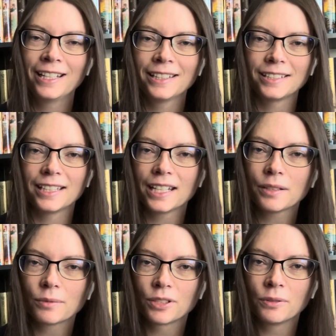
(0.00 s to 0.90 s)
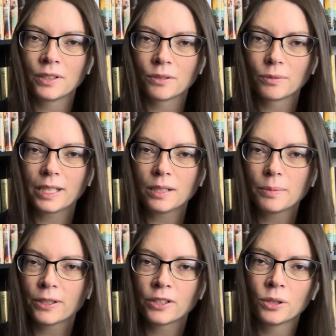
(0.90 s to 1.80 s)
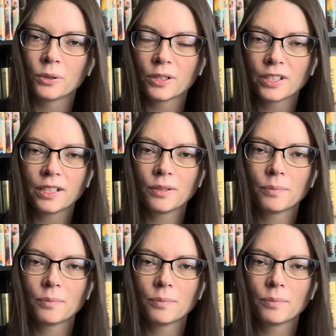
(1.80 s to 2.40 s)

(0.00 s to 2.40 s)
Today we're doing a Read Burn Hoard,